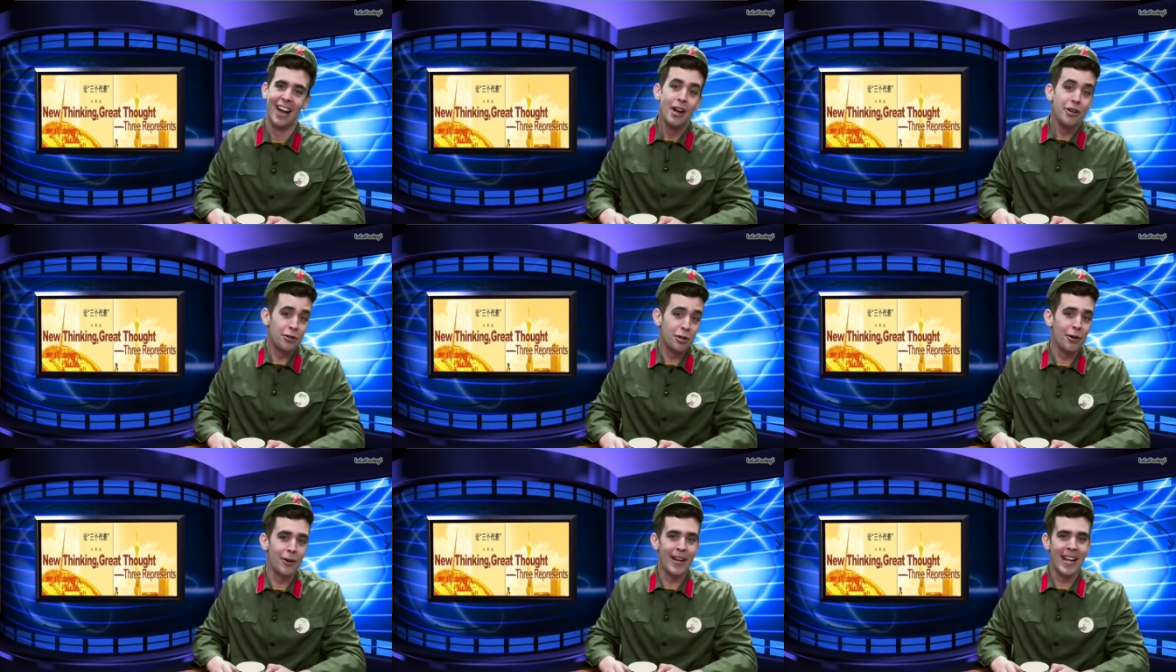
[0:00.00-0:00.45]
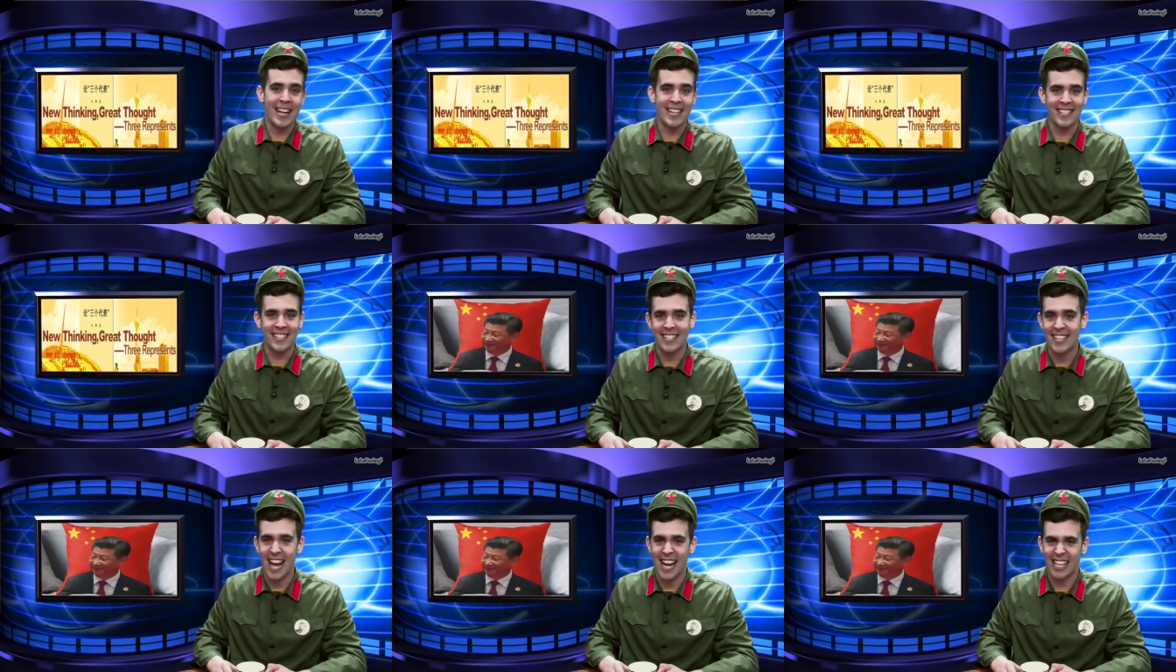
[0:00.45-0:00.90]
True to
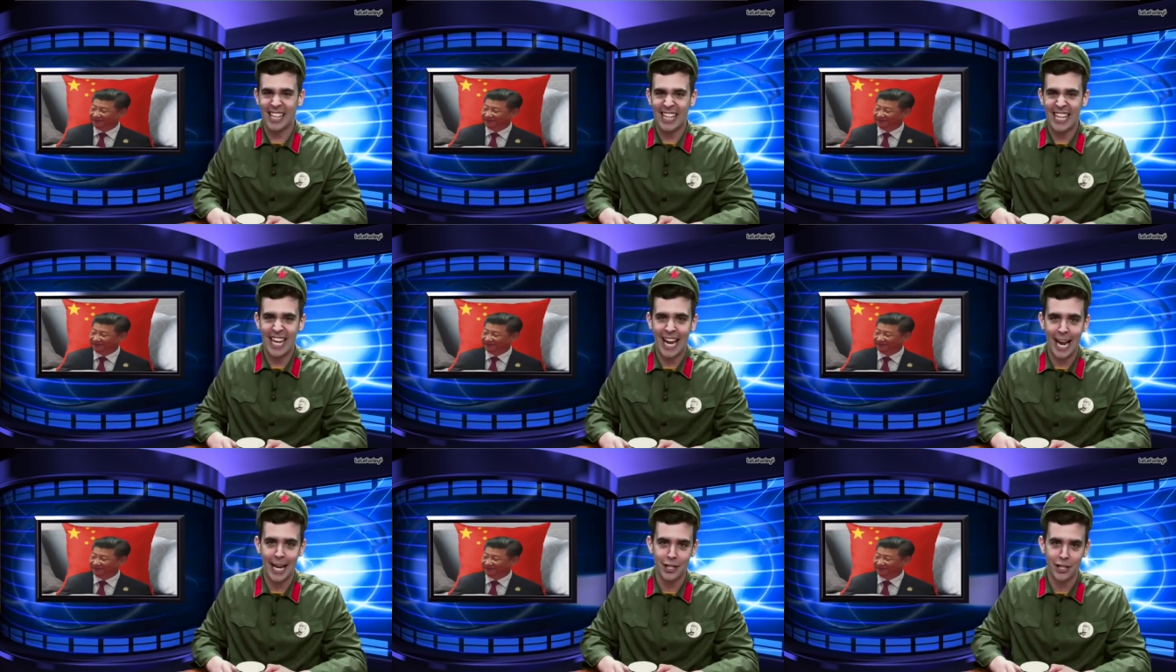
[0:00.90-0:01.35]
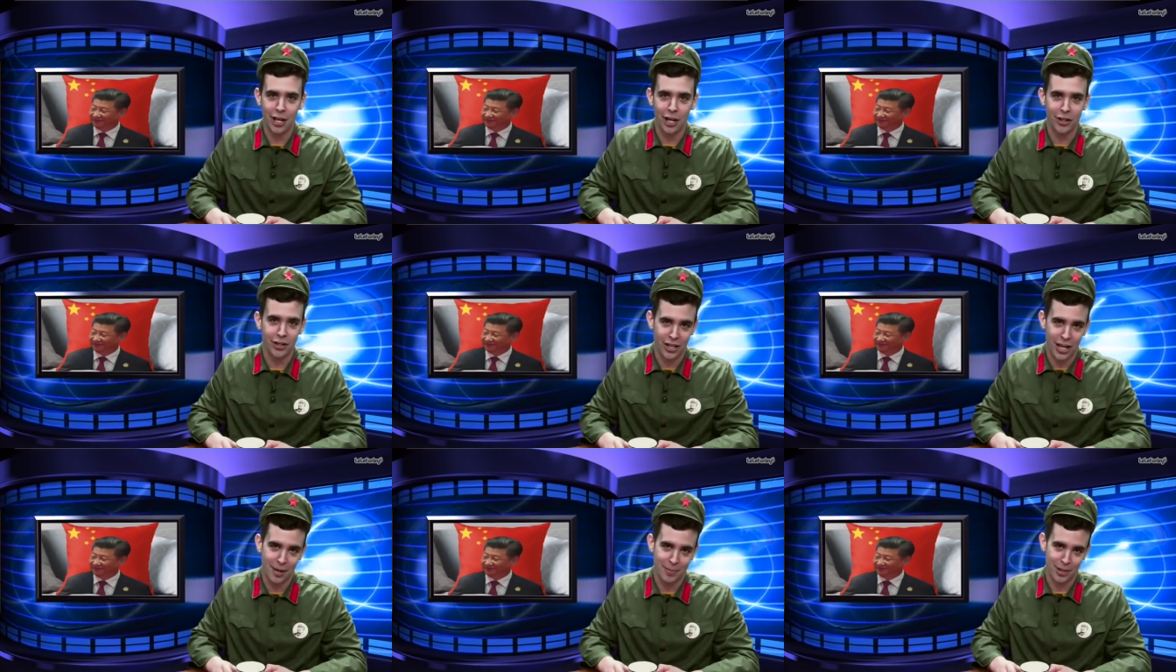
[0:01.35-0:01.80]
his snuggly nature,
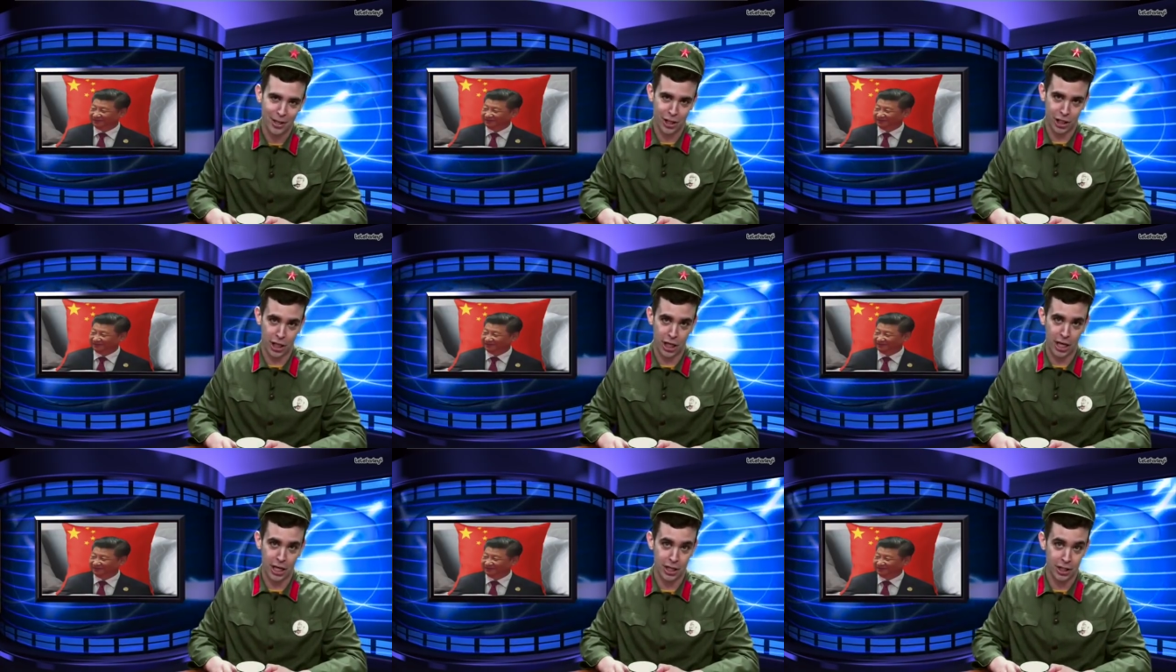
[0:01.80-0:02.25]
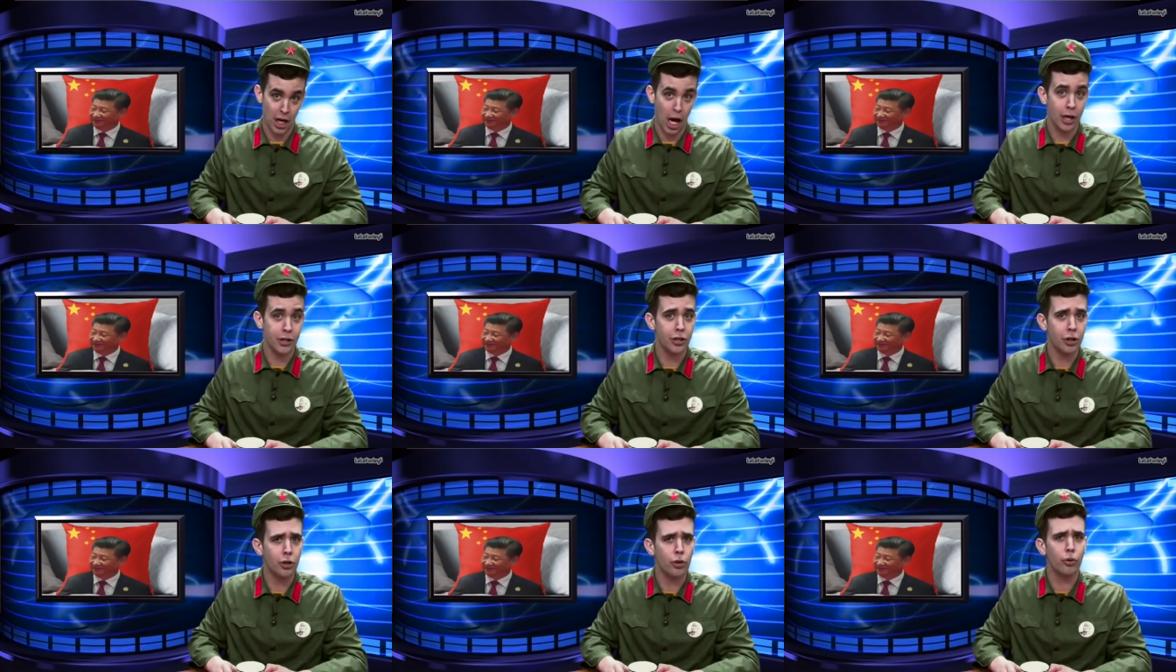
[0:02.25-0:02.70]
Chairman Xi
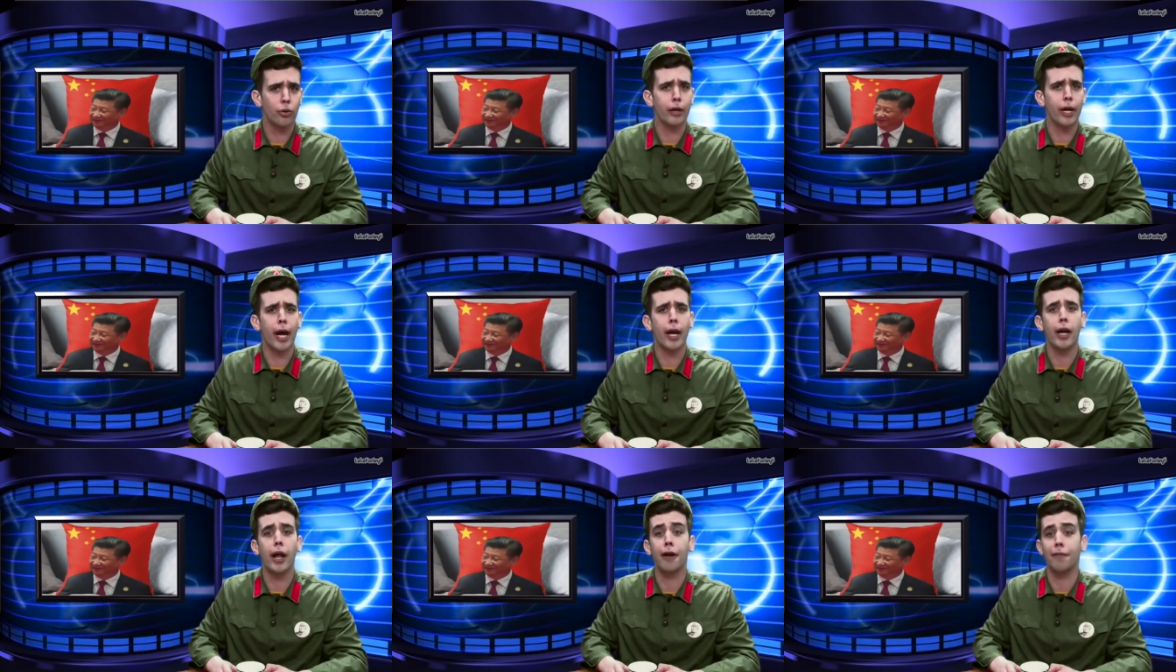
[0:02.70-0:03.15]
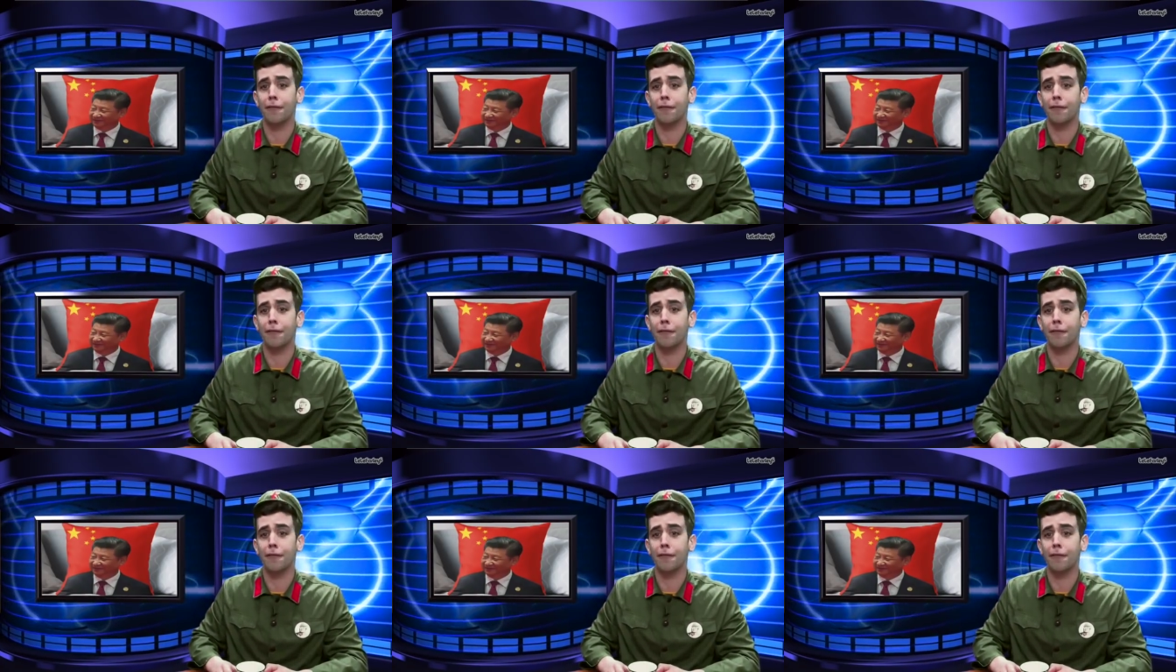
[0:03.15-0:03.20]
sought to create a